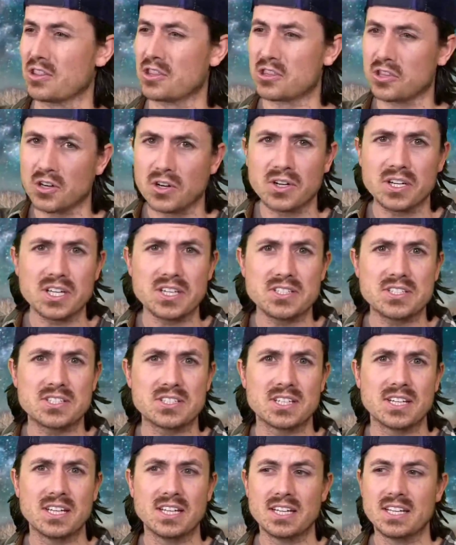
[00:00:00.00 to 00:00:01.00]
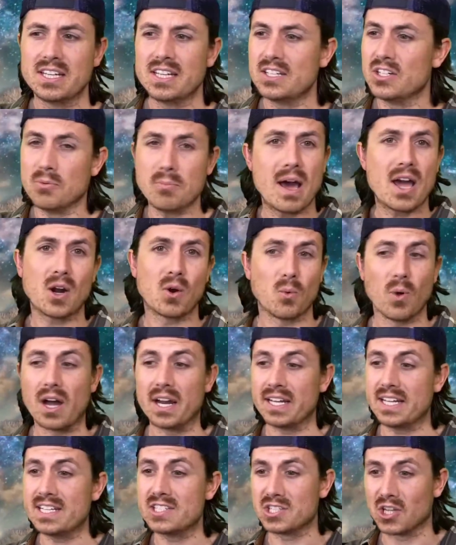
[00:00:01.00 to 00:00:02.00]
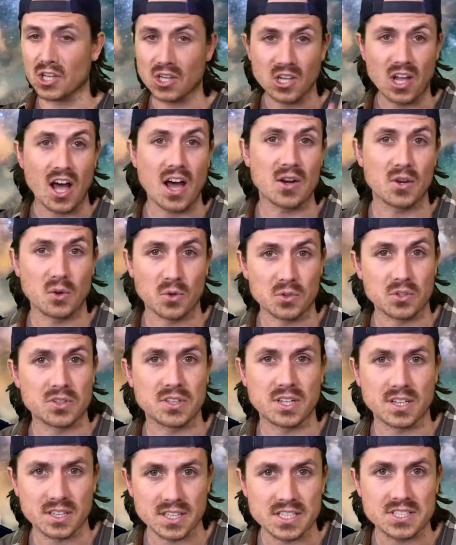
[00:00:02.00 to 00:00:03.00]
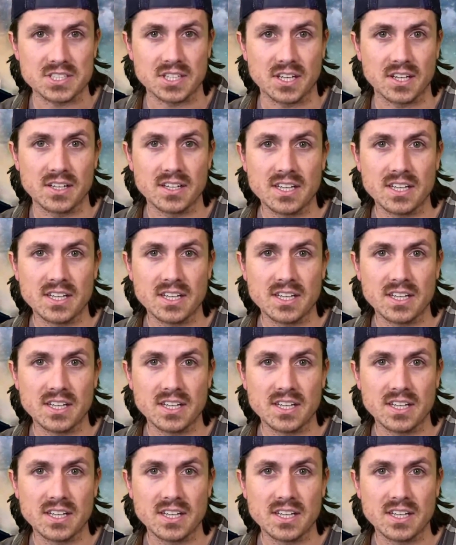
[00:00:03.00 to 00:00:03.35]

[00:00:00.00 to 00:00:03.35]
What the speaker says: 30s. No matter what, he is a lot older than Alyssa."